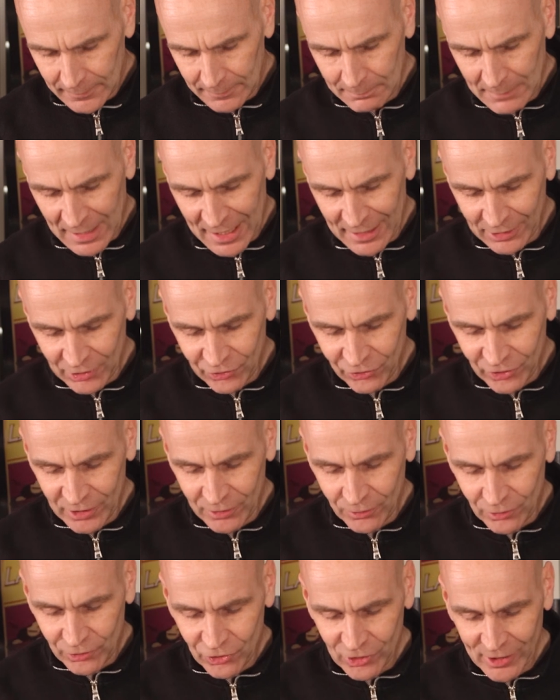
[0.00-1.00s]

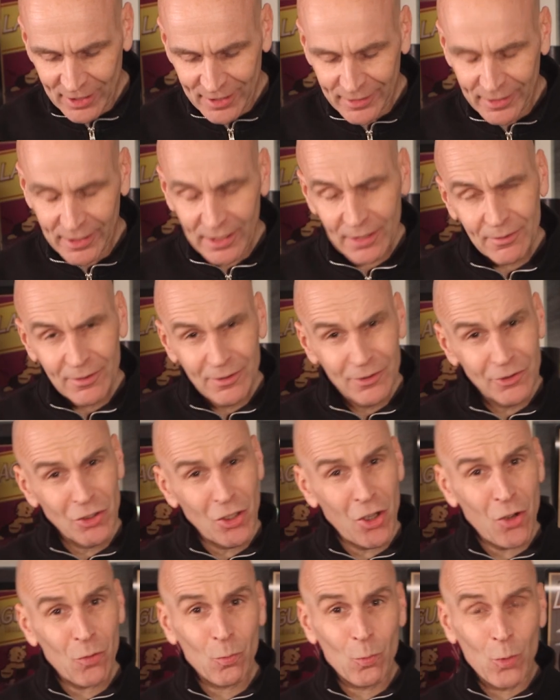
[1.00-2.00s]
Maraschino cherry.
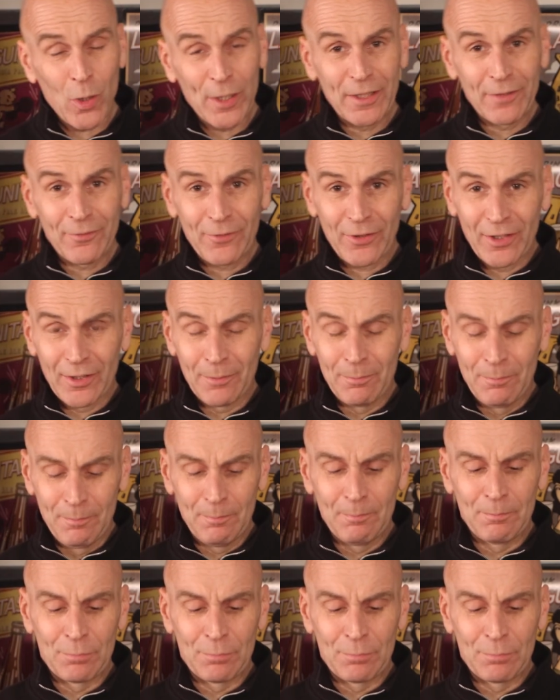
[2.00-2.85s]
Not one of the